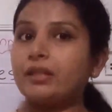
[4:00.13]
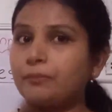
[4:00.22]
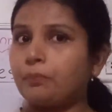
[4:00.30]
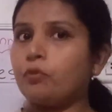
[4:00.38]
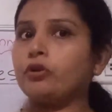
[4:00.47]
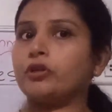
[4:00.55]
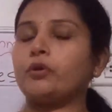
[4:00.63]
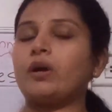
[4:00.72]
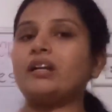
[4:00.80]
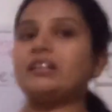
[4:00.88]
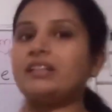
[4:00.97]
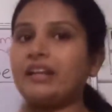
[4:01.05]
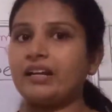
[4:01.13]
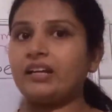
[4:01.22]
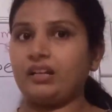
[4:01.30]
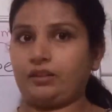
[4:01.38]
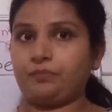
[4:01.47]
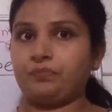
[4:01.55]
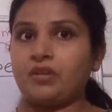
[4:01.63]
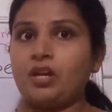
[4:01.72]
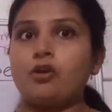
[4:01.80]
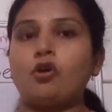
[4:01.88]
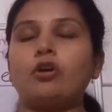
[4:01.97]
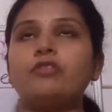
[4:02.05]
input you are taking
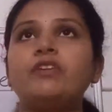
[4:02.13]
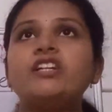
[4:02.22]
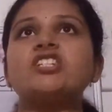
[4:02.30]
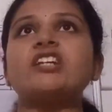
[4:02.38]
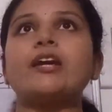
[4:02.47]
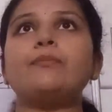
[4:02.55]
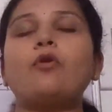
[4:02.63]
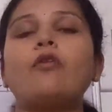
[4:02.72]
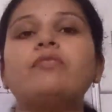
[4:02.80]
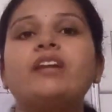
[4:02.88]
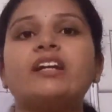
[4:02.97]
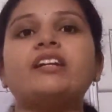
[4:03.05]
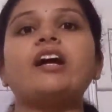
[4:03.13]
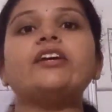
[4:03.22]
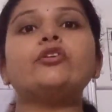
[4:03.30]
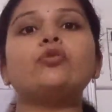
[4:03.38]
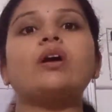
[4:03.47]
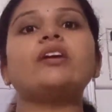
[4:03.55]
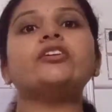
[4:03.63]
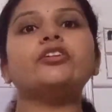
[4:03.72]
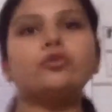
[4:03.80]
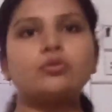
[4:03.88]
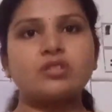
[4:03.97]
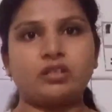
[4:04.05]
or which type of data you are
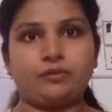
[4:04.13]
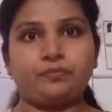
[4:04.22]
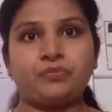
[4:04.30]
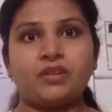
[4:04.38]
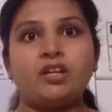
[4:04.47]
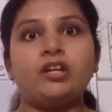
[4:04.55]
using.